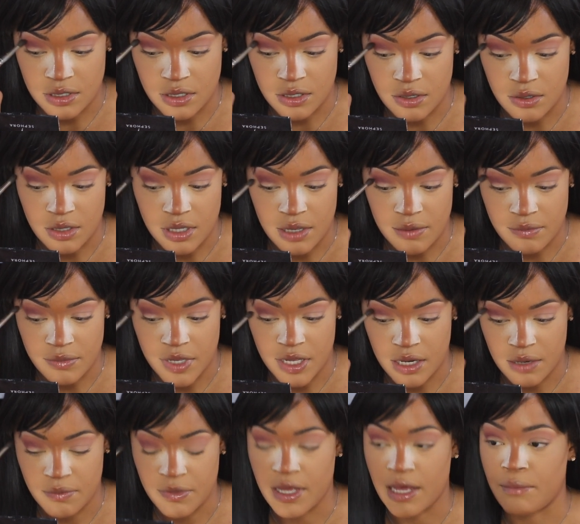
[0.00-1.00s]
you know, them
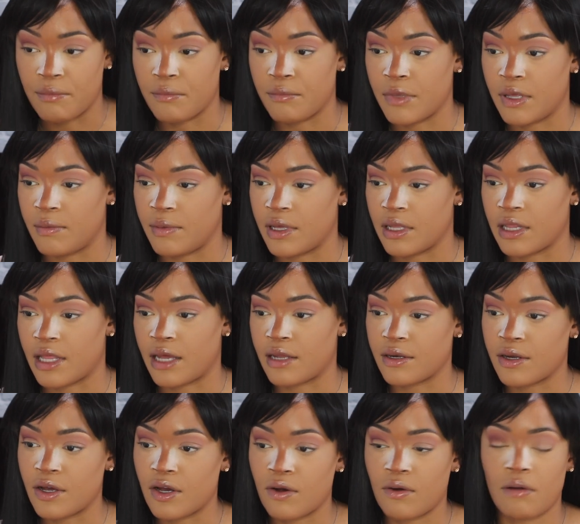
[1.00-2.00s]
hitting me up and me being like,
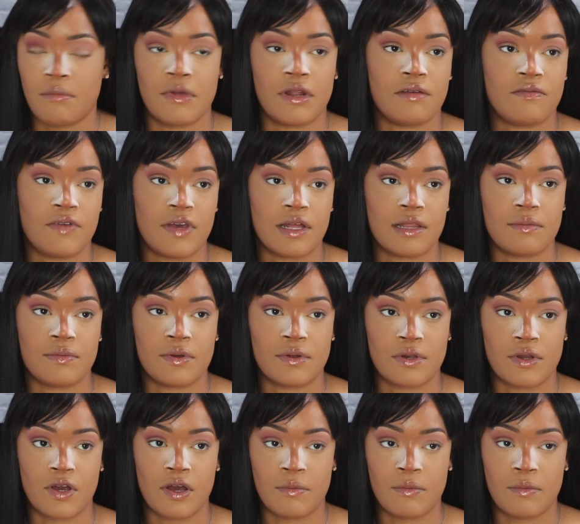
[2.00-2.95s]
no, I'm unavailable, no,